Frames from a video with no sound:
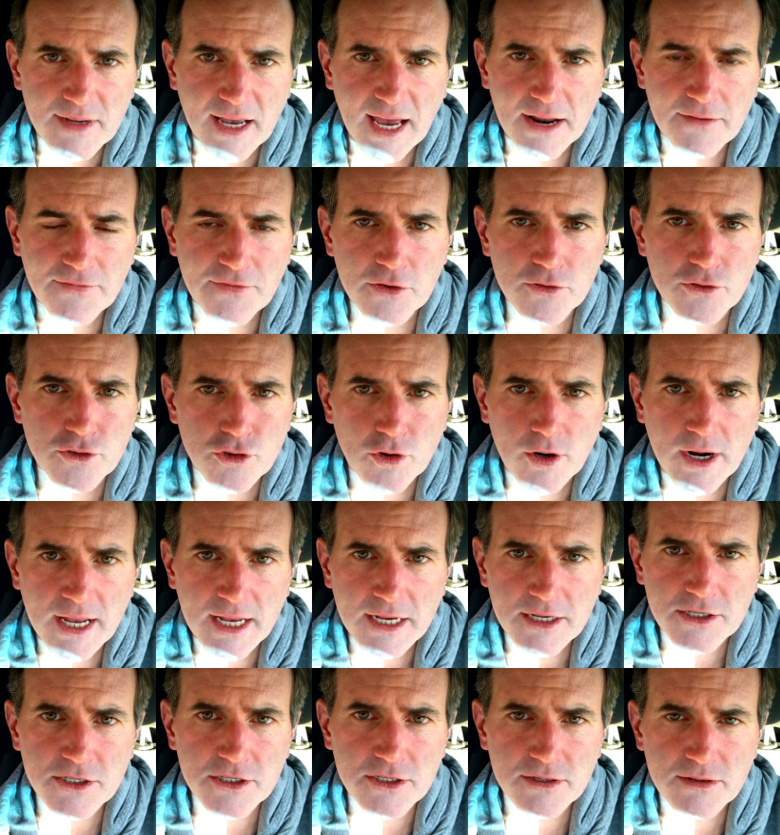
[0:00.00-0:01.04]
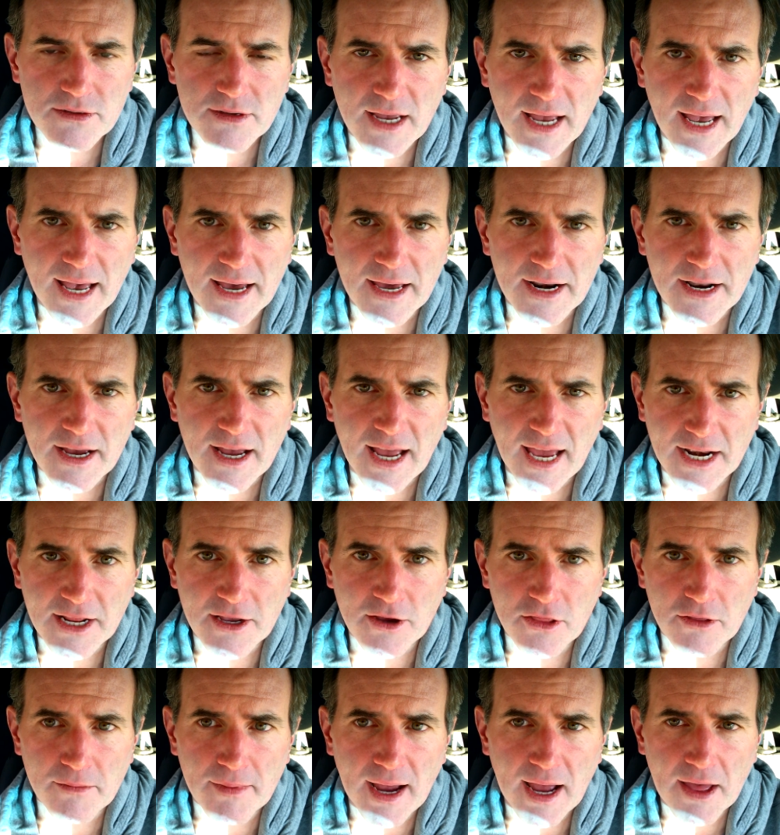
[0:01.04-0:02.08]
had a few drinks and I had to
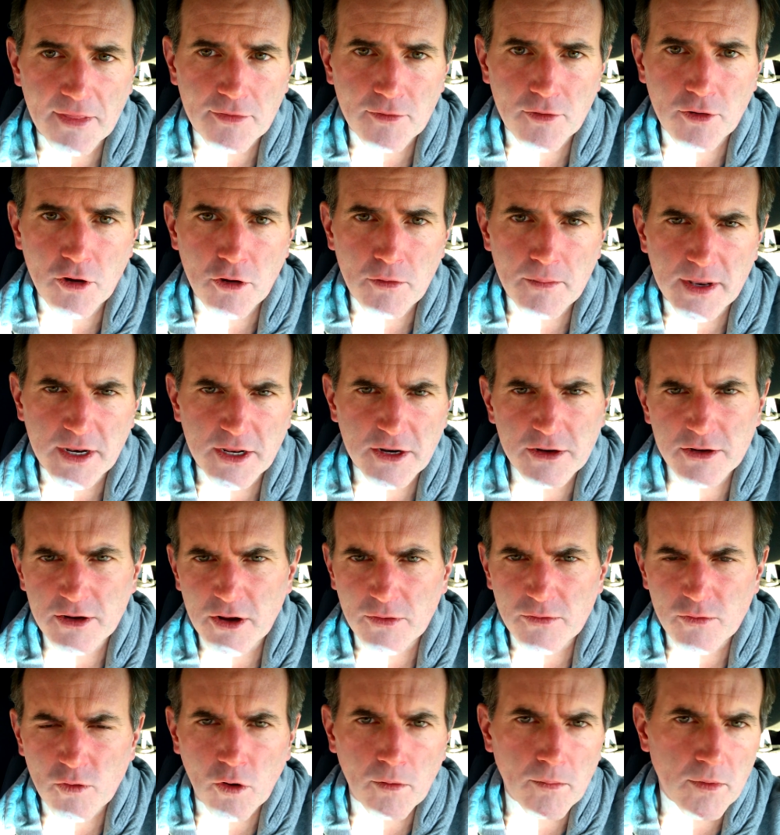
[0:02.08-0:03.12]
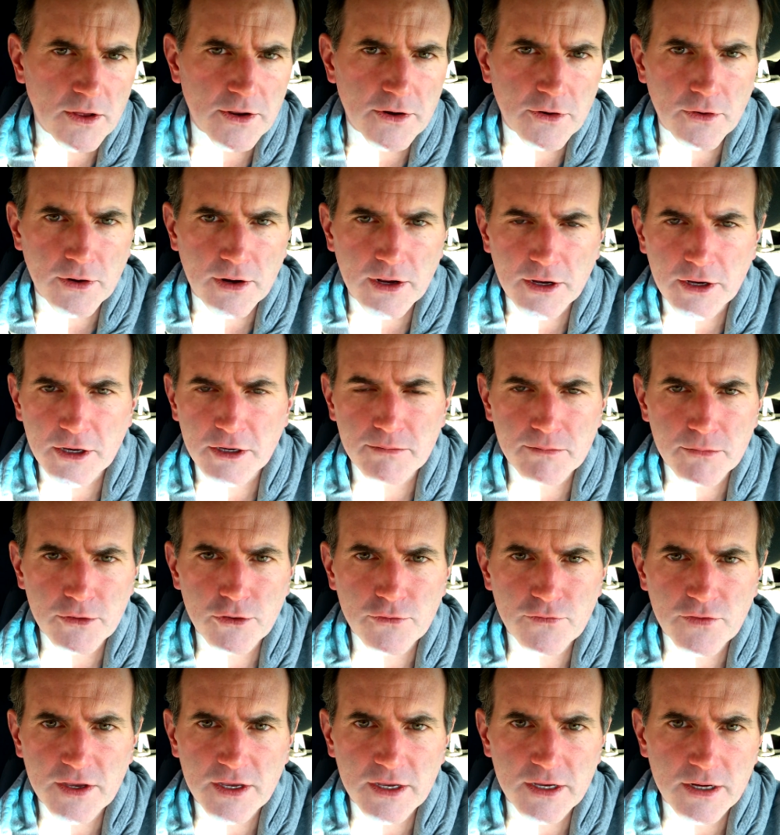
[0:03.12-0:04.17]
go to the bathroom, and you know, normally during a good
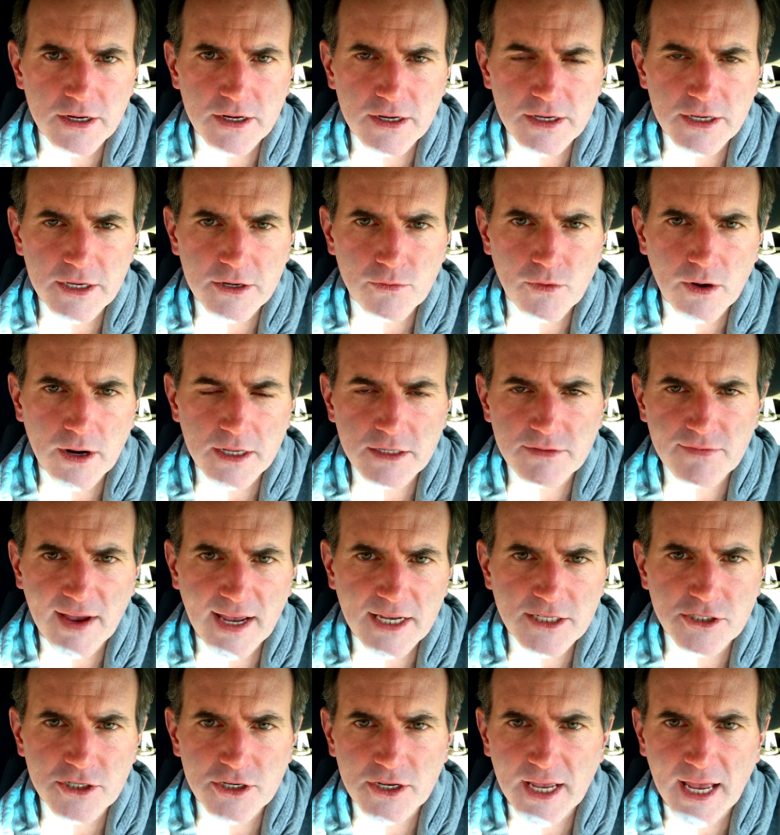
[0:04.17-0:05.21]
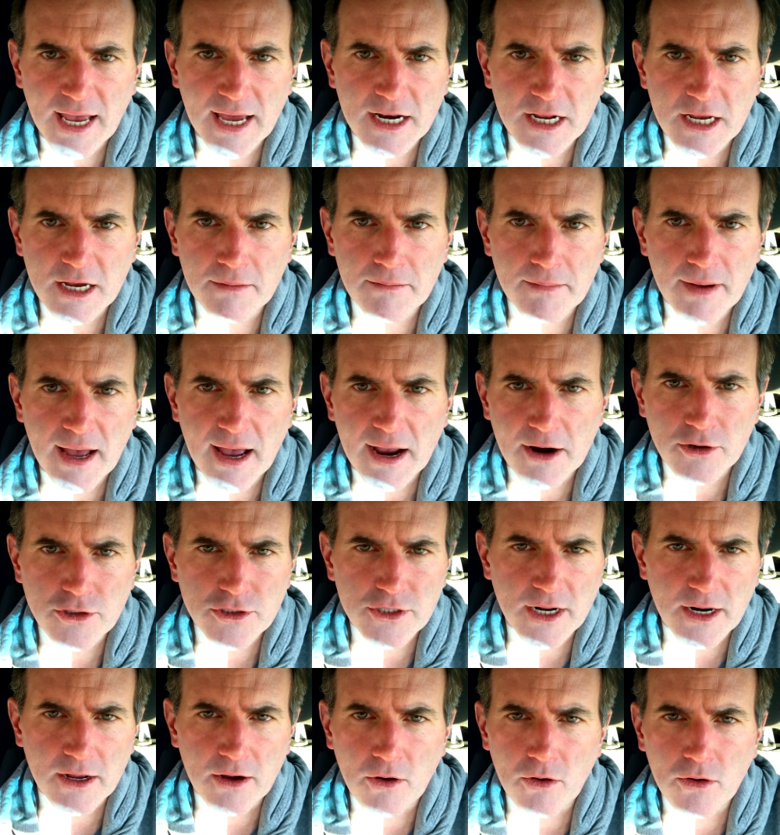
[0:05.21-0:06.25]
movie you run as fast as you can to come back or
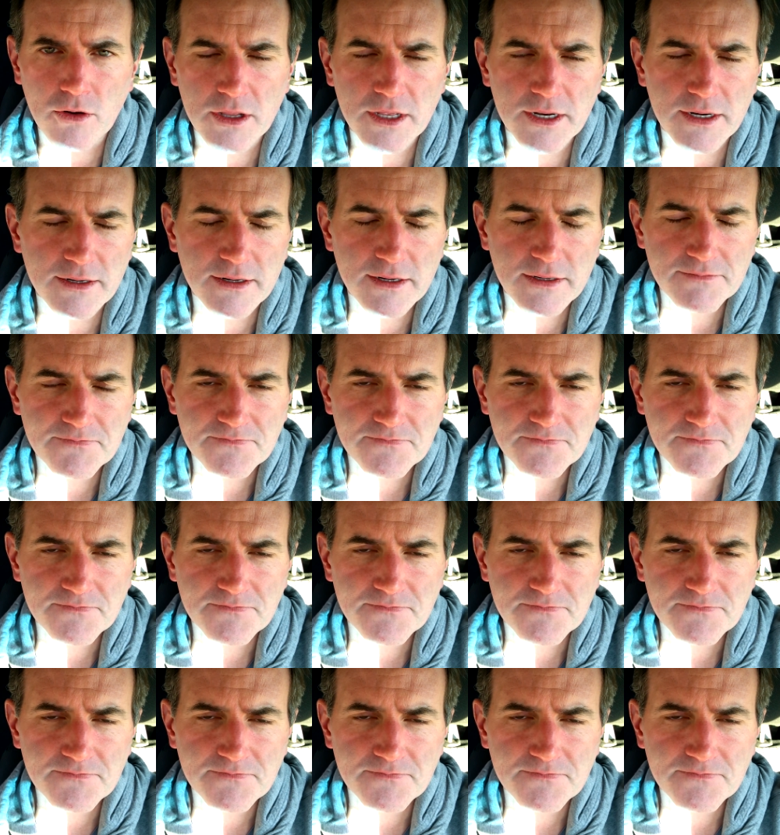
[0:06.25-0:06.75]
try to hold it.